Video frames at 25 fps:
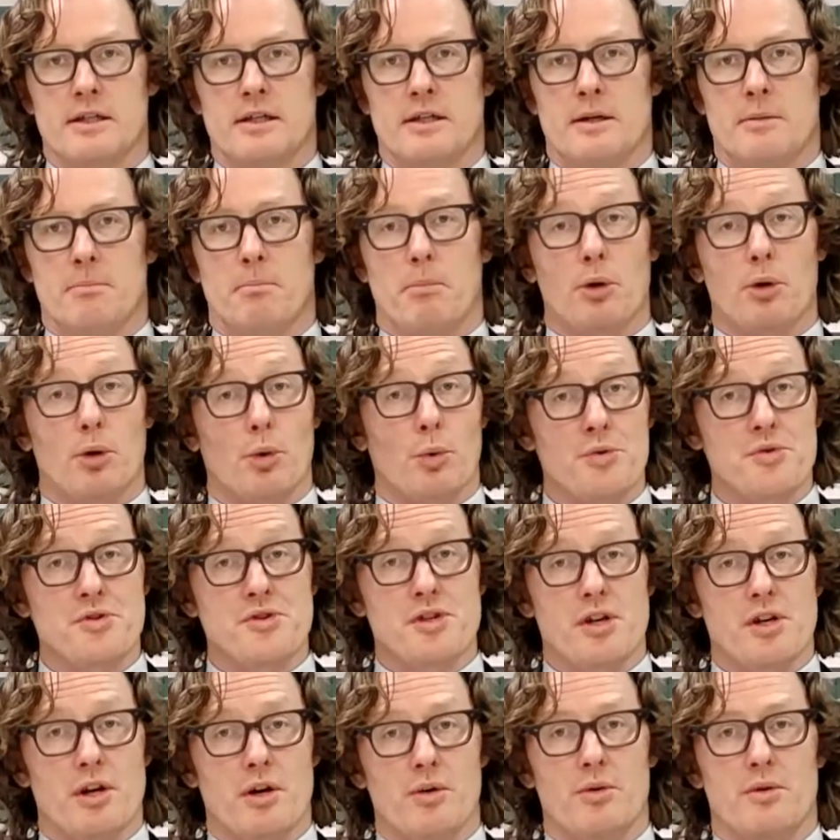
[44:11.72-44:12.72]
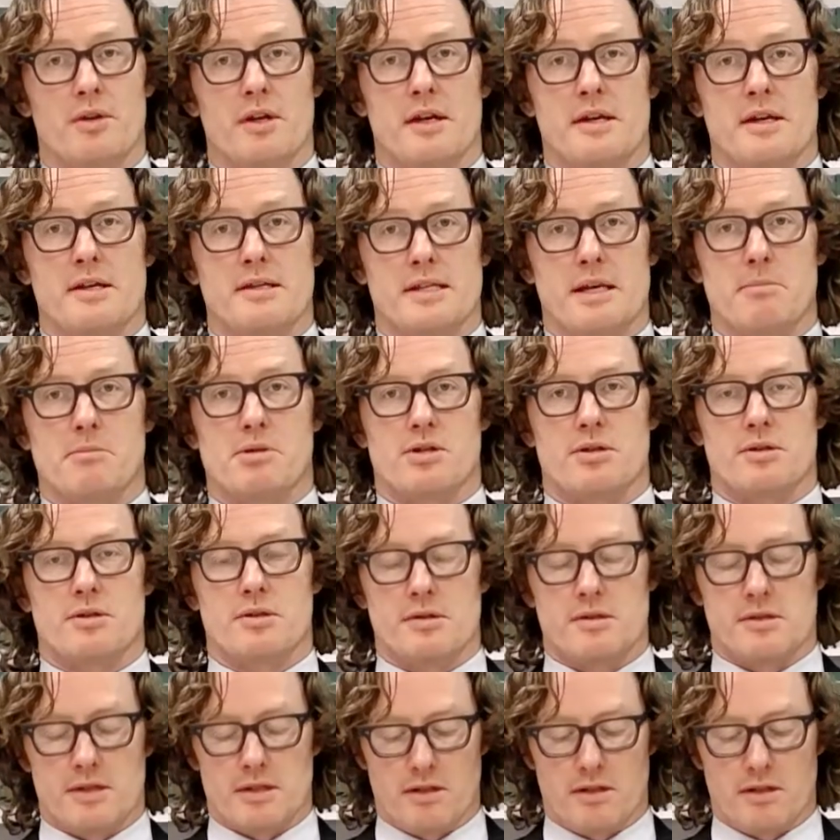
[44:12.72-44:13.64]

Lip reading: but also the exemptions and